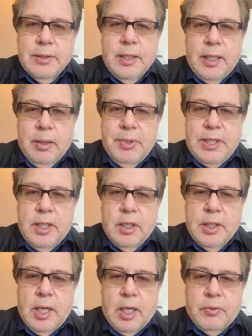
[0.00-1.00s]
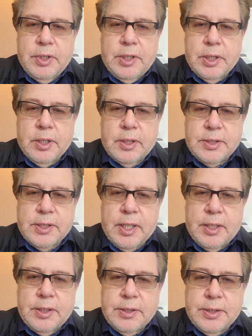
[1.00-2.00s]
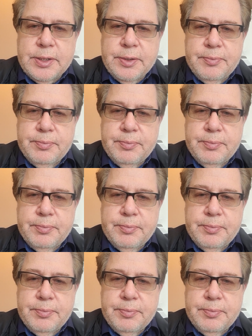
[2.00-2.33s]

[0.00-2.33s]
And let me tell you how ridiculous that is.